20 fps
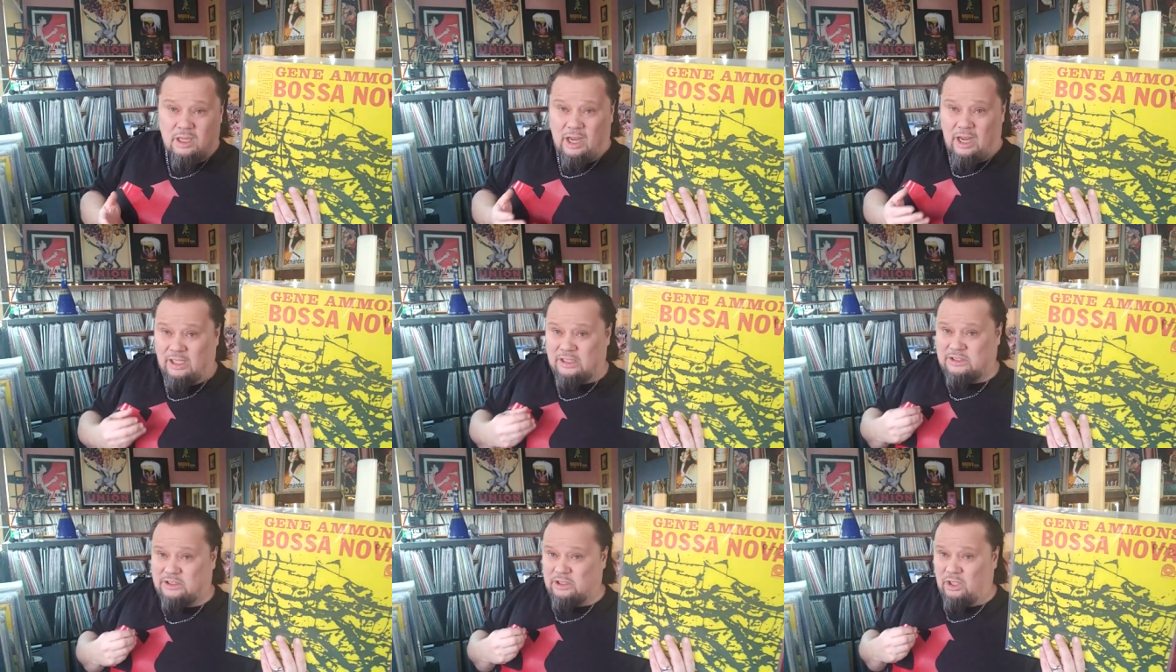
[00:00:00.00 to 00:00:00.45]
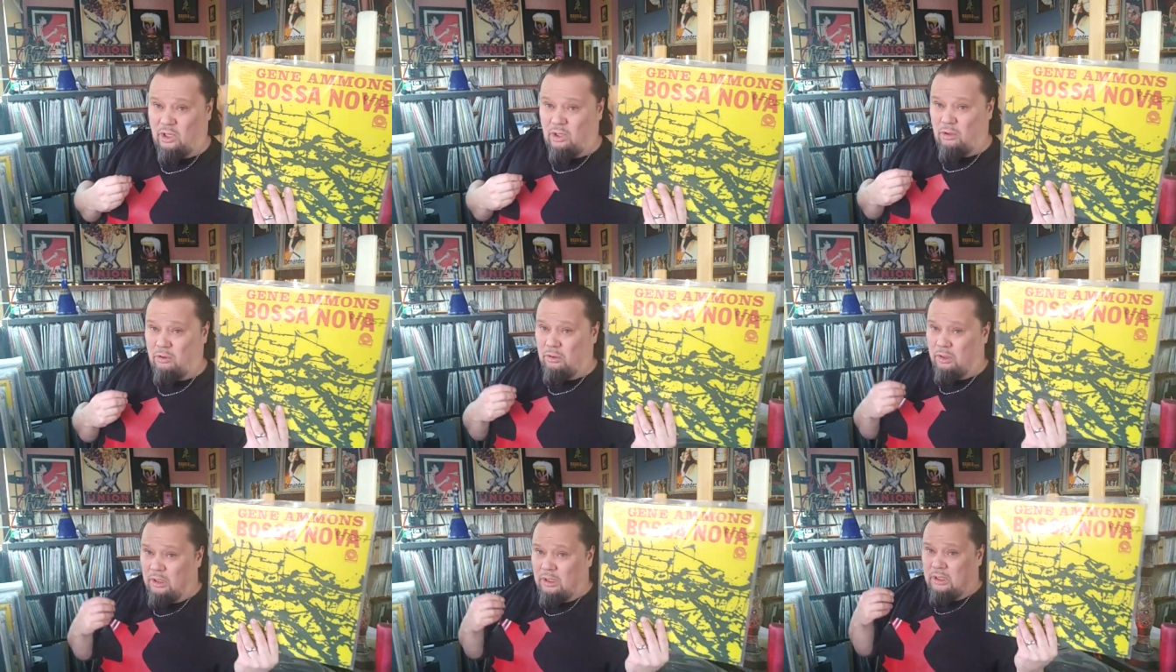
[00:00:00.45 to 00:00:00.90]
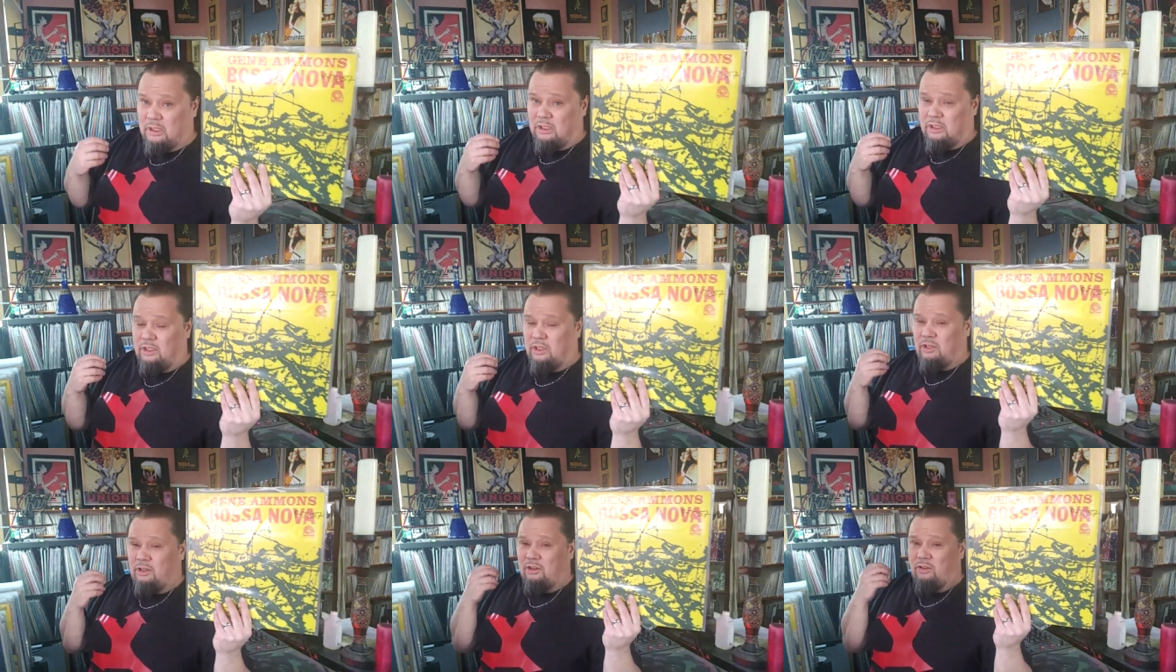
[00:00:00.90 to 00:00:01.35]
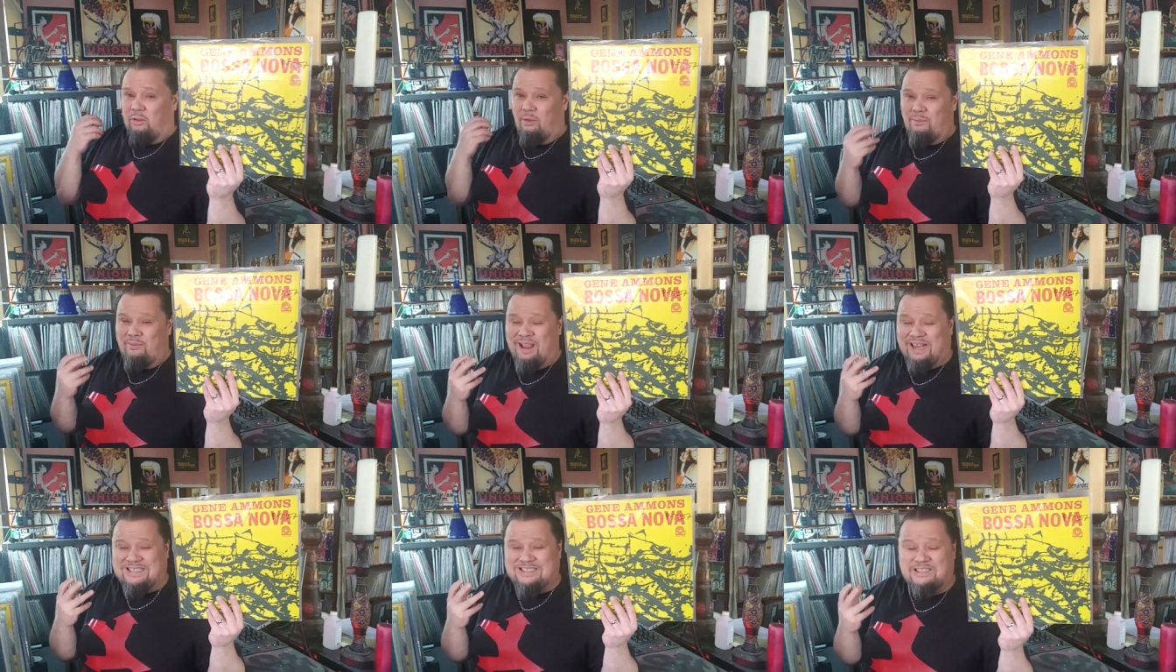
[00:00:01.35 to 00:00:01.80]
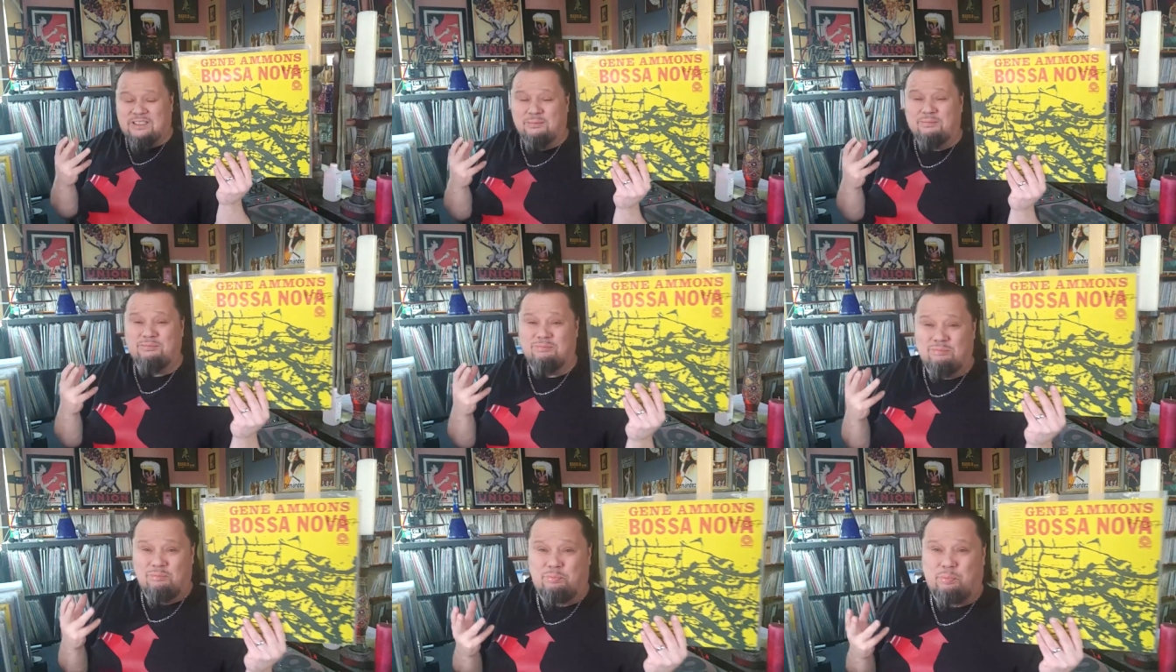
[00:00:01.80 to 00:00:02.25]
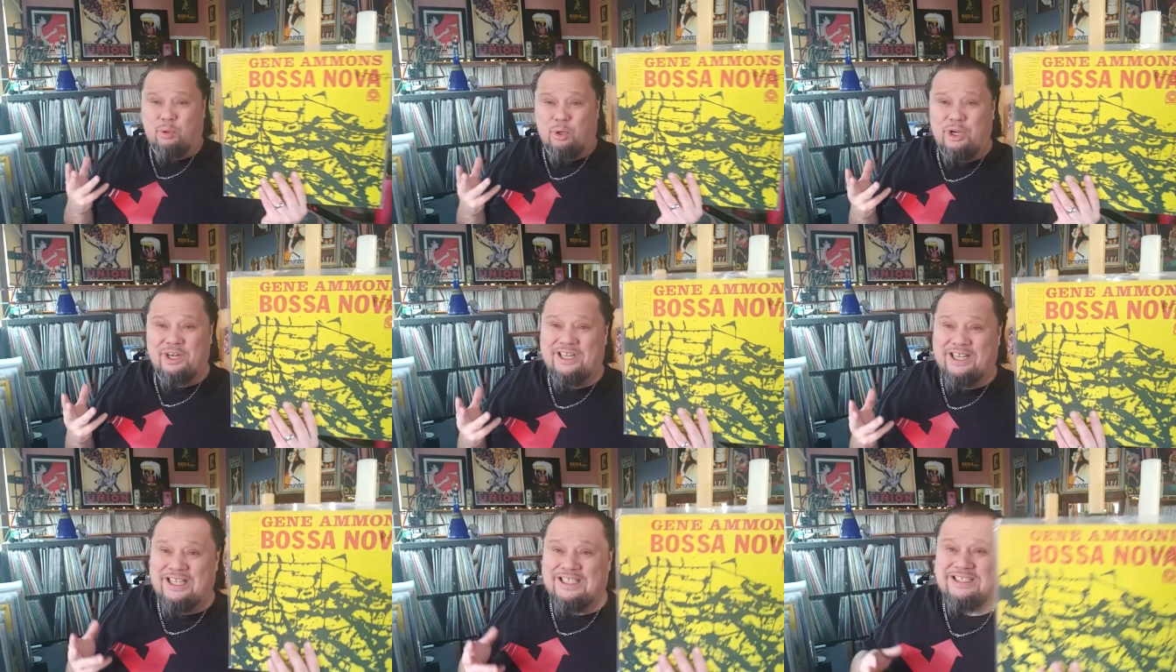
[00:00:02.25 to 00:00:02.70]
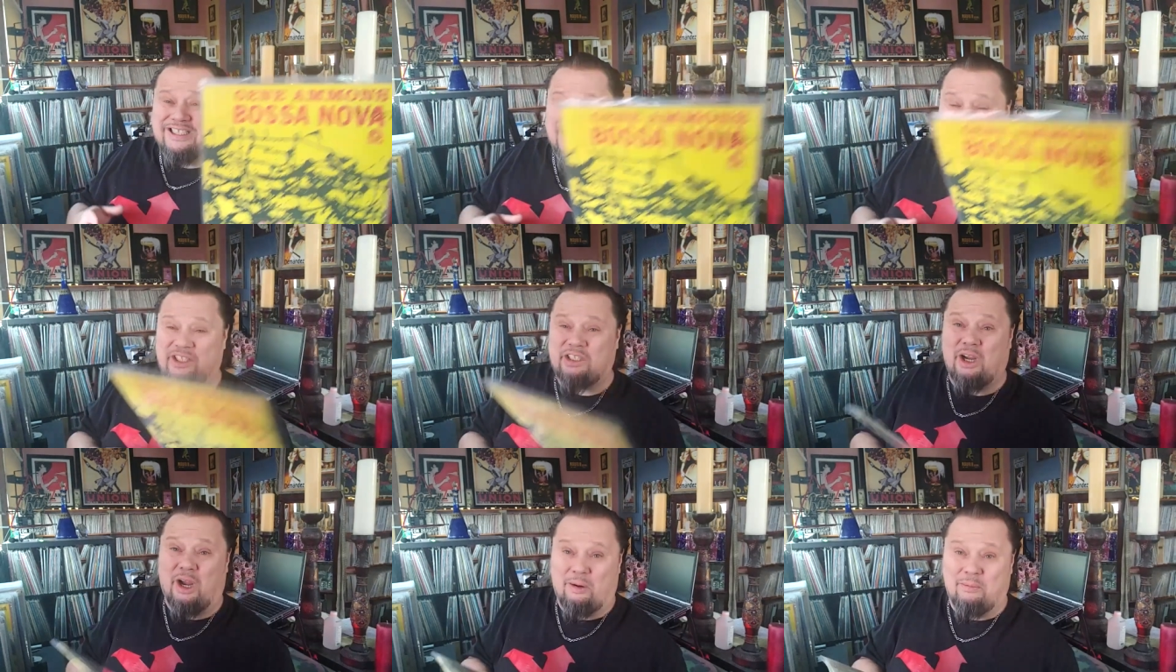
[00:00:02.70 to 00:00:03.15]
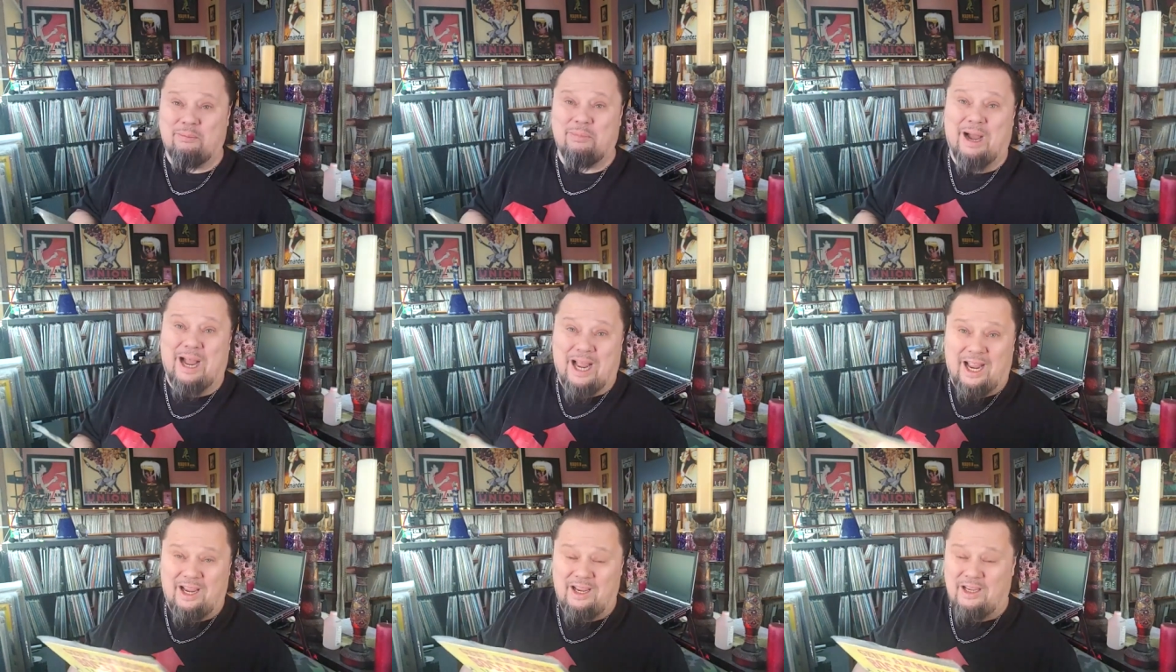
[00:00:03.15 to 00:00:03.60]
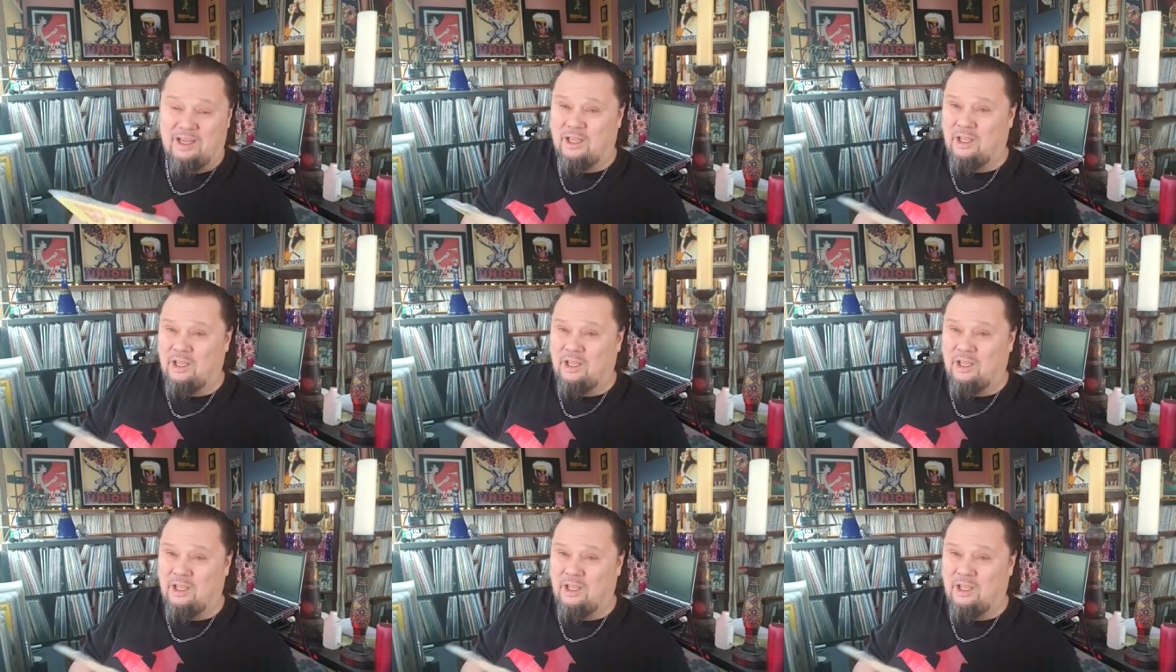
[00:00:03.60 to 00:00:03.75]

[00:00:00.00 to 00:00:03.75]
and so makes them pretty easy to come by.